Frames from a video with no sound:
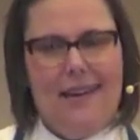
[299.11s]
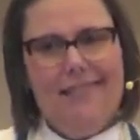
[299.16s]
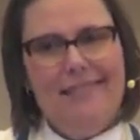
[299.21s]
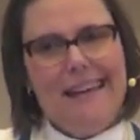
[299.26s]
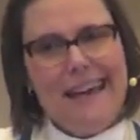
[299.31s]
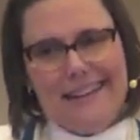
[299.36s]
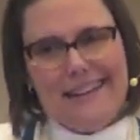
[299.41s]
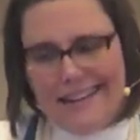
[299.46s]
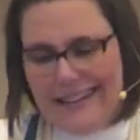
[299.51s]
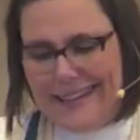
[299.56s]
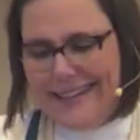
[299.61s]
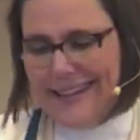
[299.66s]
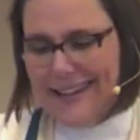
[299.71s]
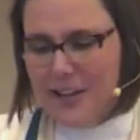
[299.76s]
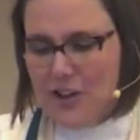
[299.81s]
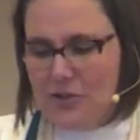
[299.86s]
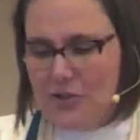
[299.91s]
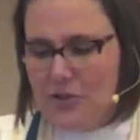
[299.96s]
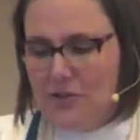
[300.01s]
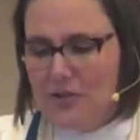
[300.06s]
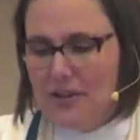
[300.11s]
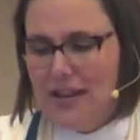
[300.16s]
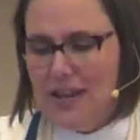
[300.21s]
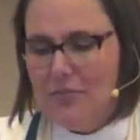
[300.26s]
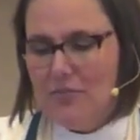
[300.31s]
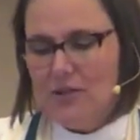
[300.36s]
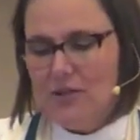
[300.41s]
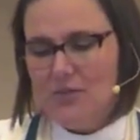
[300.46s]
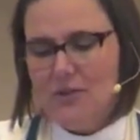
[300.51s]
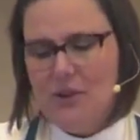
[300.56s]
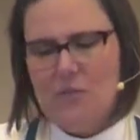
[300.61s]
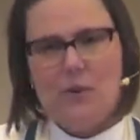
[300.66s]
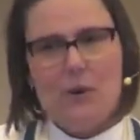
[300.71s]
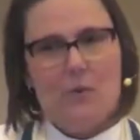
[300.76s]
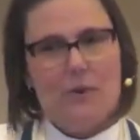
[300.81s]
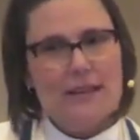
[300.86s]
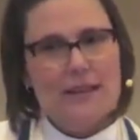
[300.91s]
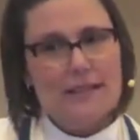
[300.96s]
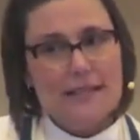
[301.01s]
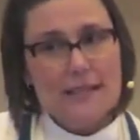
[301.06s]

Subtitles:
And that incongruity between what we